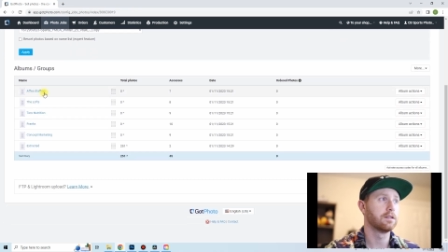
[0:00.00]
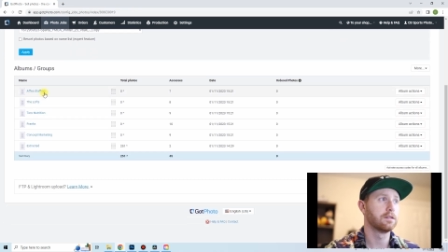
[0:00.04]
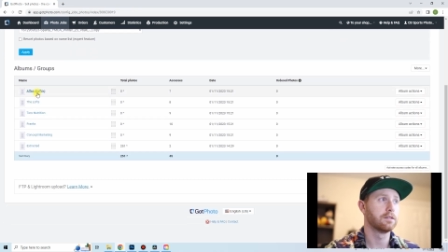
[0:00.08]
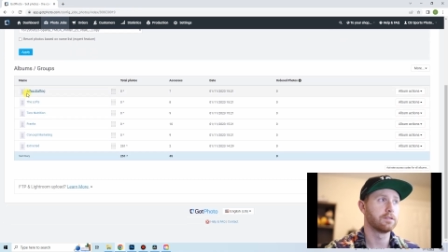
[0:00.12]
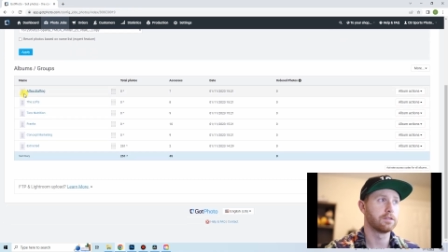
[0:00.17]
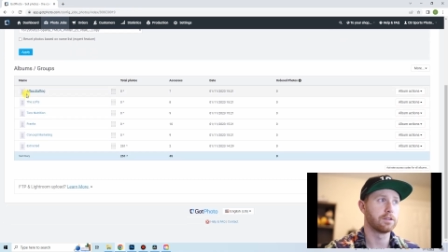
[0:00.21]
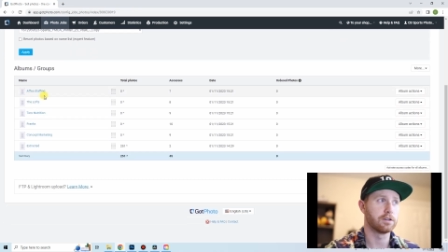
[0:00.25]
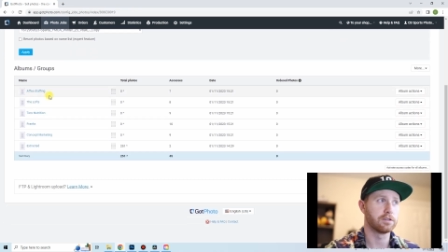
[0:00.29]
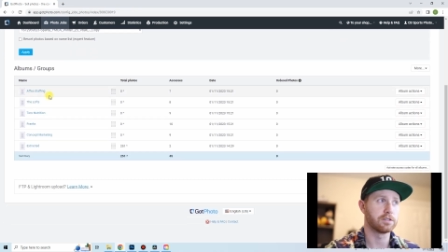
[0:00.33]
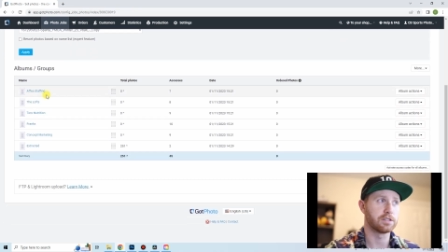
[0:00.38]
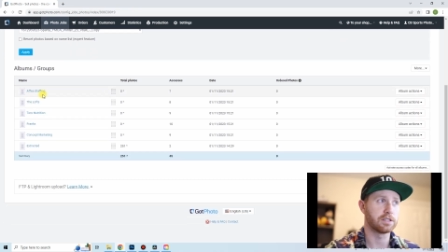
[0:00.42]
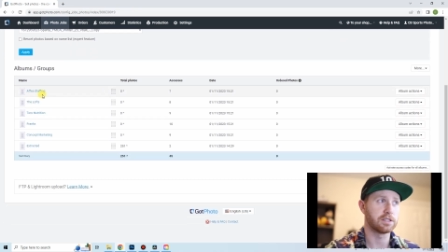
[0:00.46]

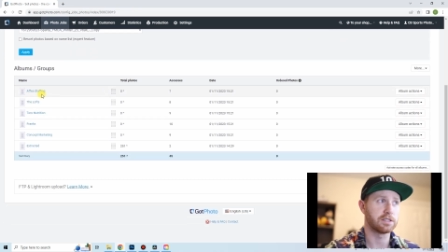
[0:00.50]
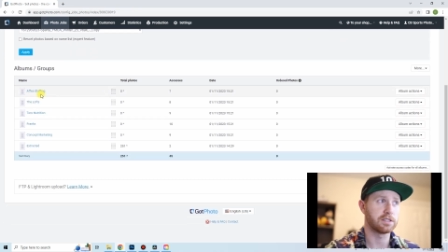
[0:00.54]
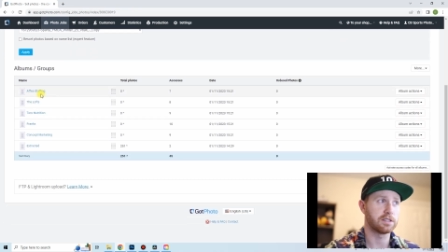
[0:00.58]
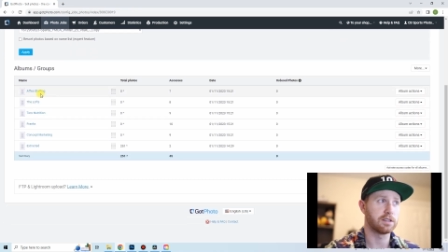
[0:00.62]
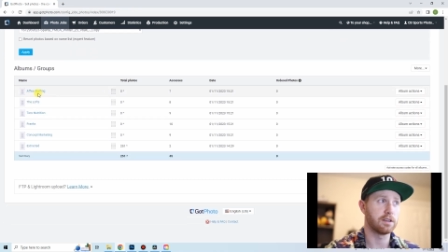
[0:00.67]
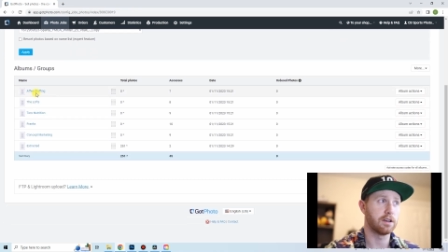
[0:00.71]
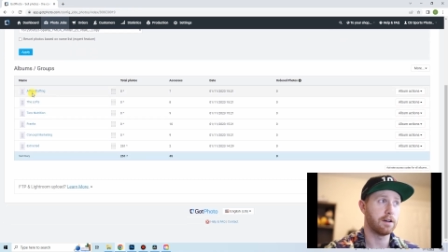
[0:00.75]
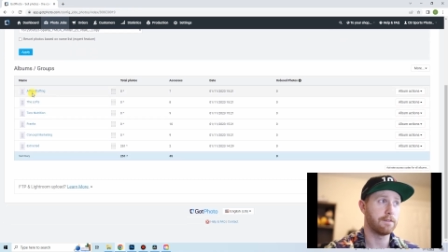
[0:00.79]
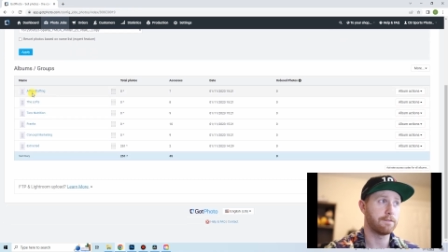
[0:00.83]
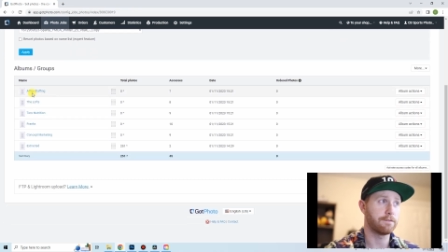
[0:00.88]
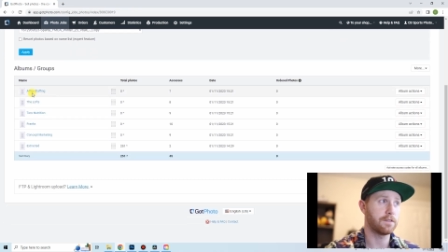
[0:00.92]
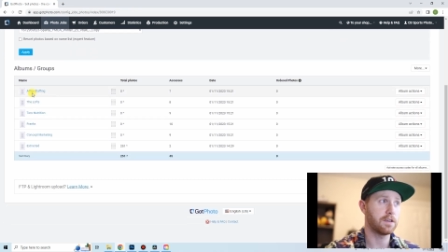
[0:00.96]
There's a
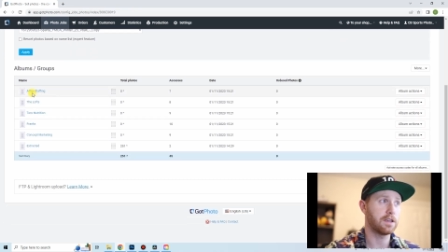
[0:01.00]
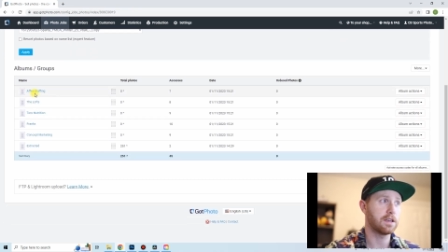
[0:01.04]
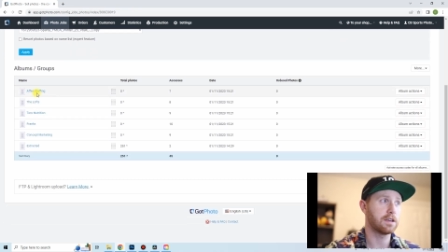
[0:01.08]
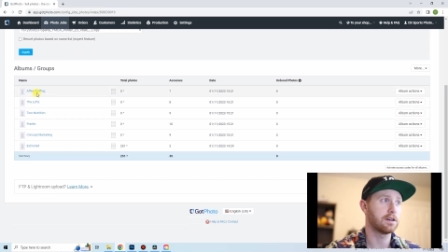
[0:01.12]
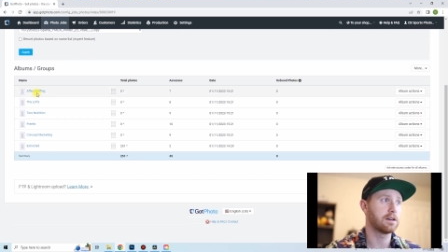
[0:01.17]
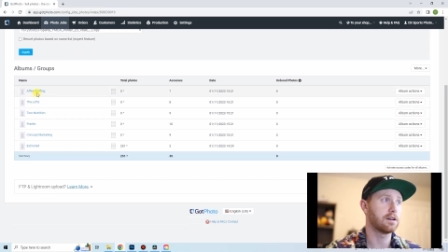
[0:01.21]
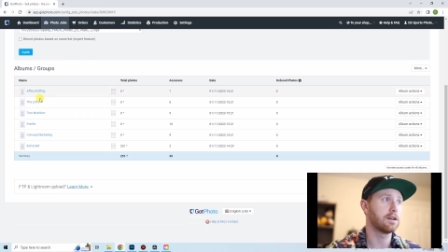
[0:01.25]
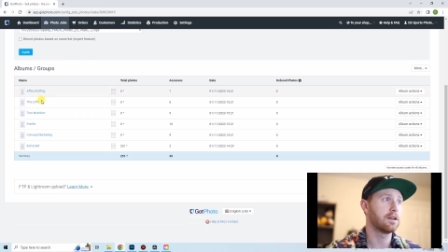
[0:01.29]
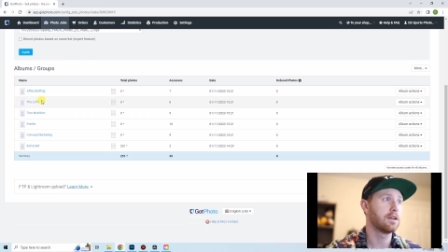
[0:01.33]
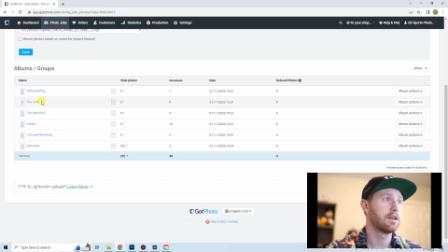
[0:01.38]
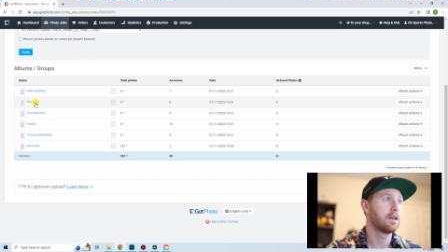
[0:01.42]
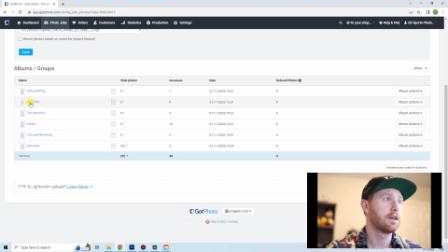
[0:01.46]

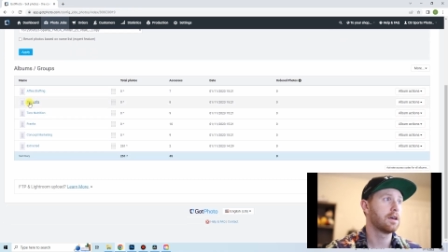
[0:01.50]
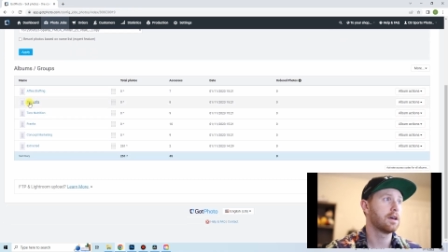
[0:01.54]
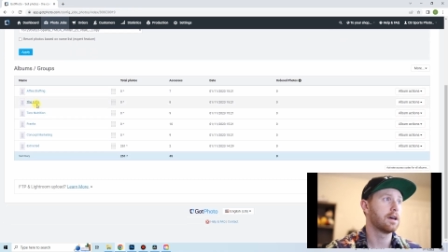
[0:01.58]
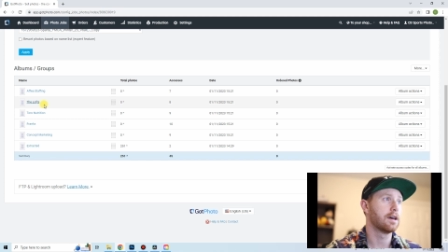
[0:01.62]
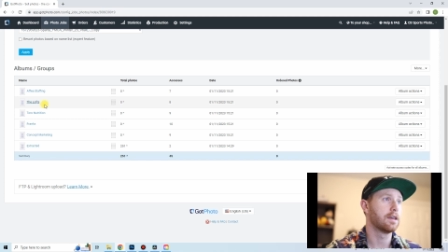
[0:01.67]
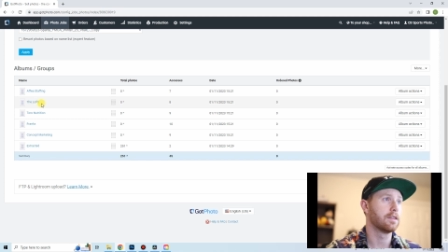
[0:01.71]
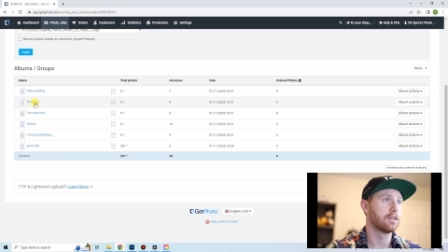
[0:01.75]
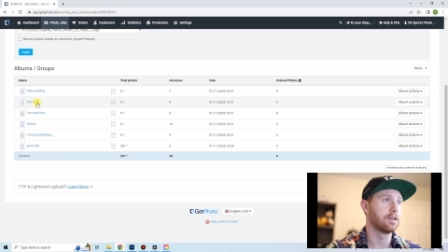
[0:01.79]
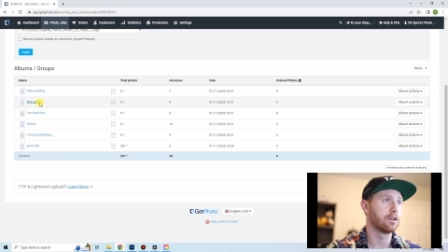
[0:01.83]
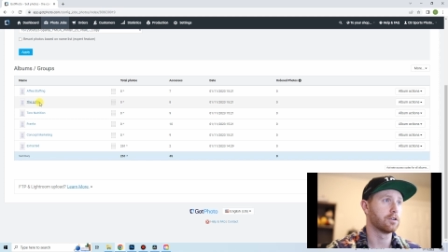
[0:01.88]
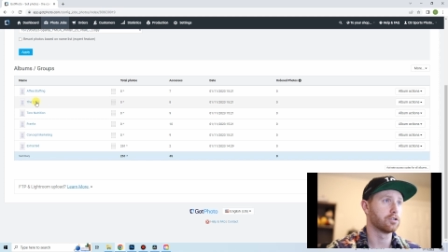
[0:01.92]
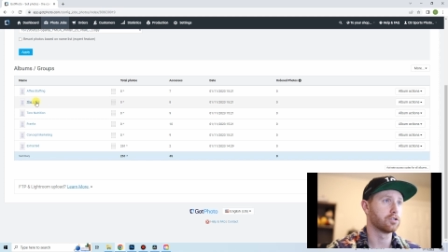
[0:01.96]
AFIA
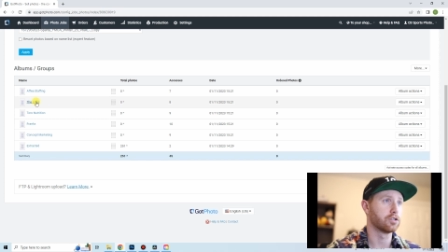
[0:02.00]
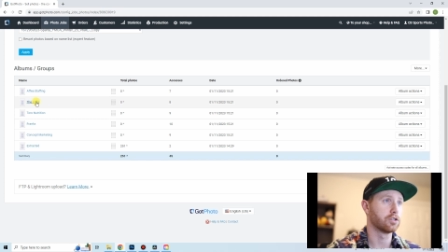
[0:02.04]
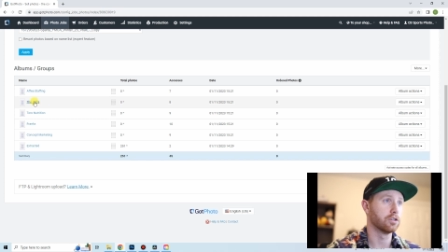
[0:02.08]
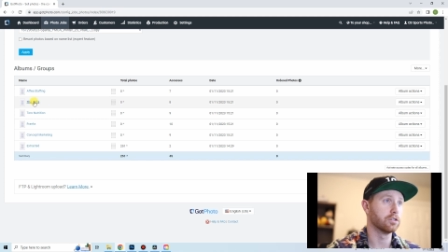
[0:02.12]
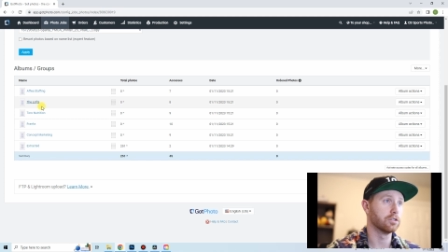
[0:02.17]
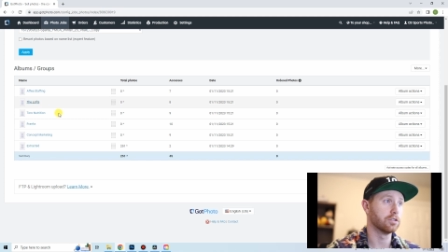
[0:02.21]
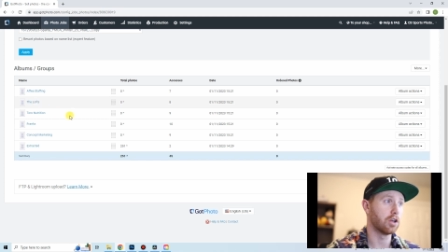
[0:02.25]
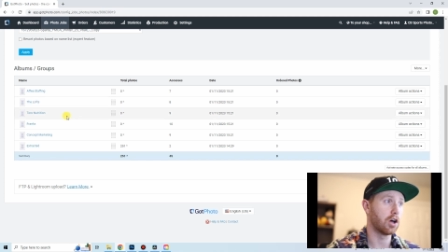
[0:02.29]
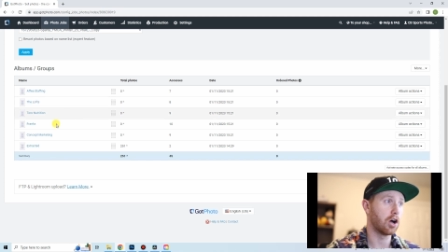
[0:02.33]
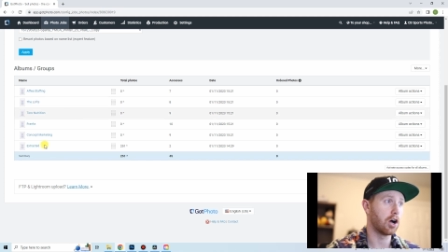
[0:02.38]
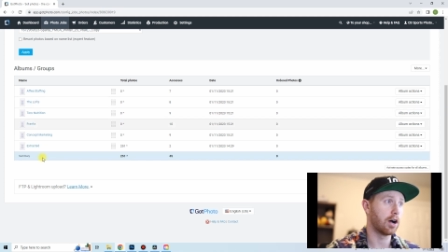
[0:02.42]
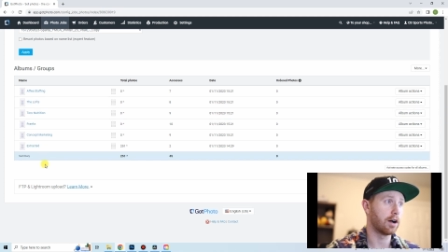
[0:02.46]
and there's the
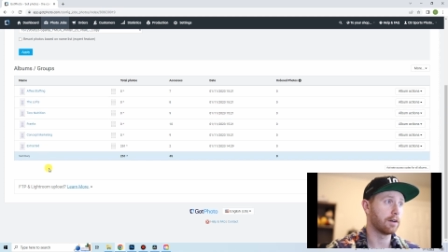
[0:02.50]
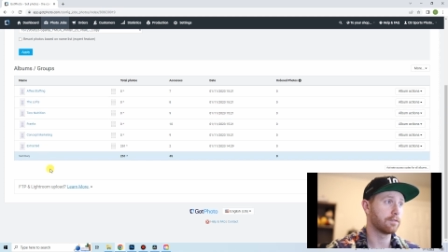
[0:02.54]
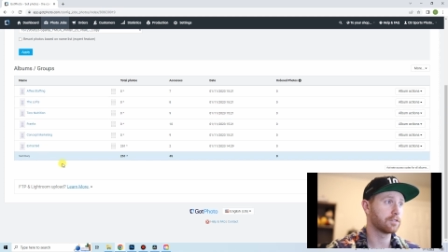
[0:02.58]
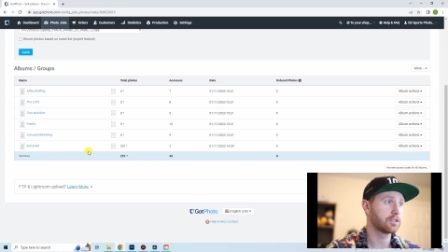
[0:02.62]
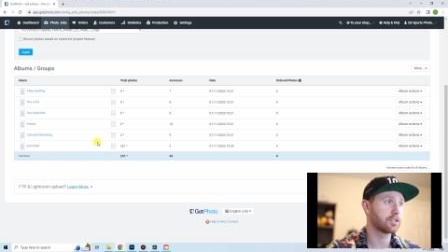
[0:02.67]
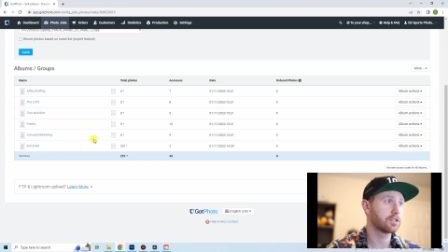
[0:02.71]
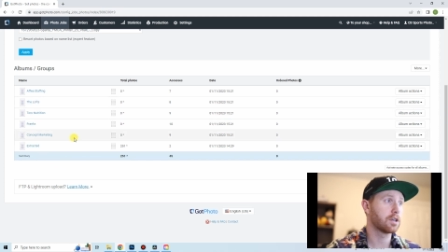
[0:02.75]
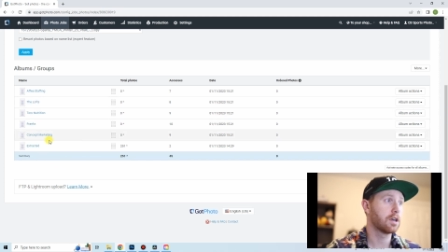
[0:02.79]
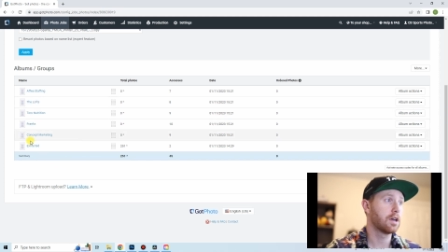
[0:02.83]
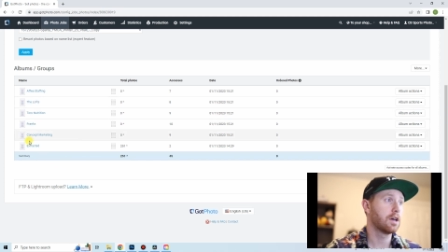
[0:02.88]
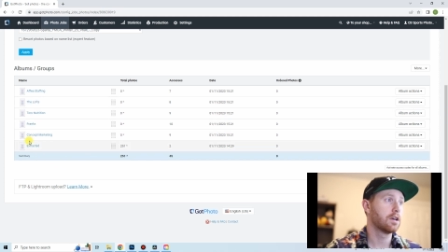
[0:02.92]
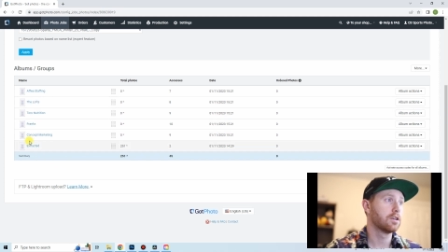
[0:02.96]
lofts.